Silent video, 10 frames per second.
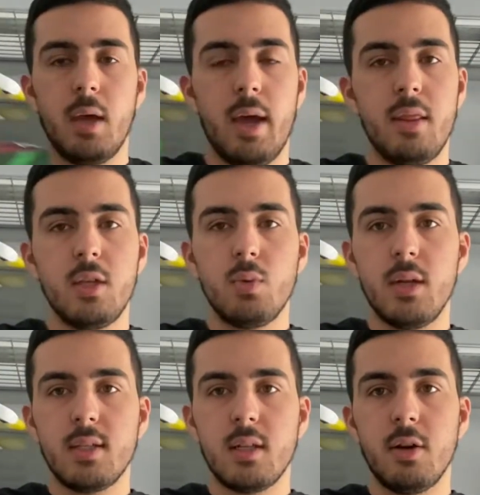And this one
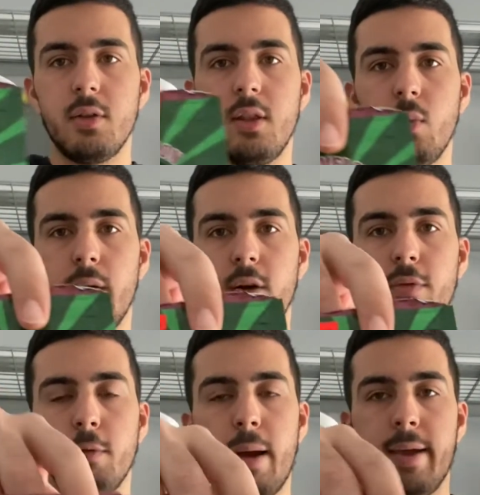is clearly the winner
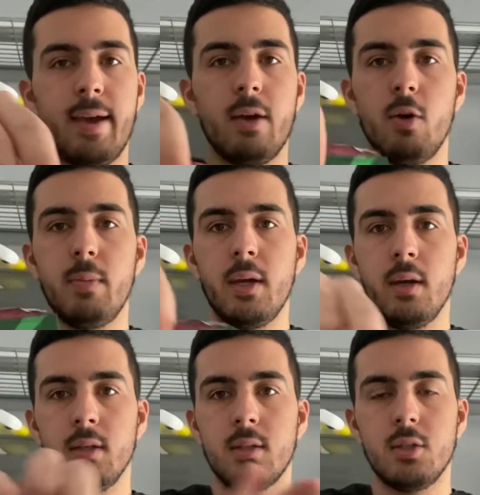for my gecko because